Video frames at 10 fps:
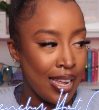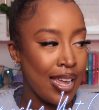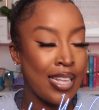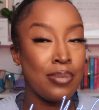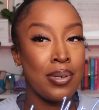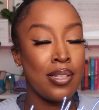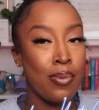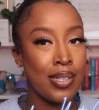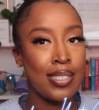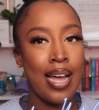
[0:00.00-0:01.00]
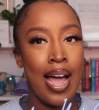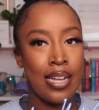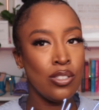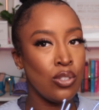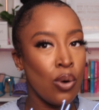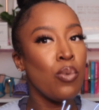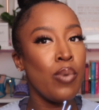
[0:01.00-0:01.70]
Like, it's one of the ones that I don't